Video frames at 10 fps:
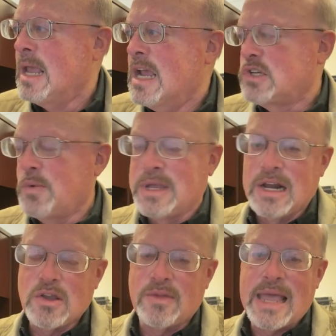So we
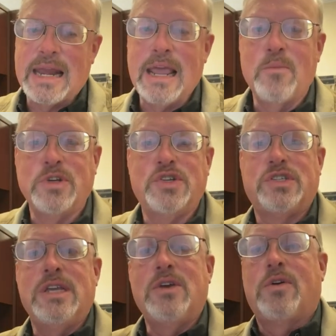click on that, and what you
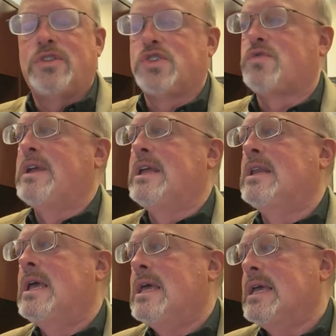see on the screen
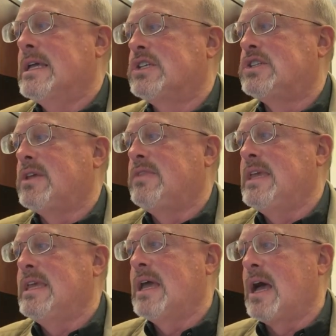is
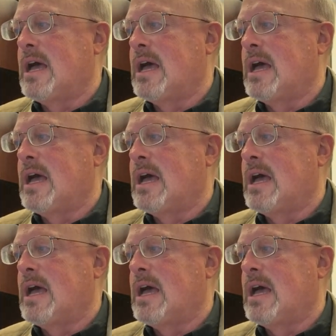the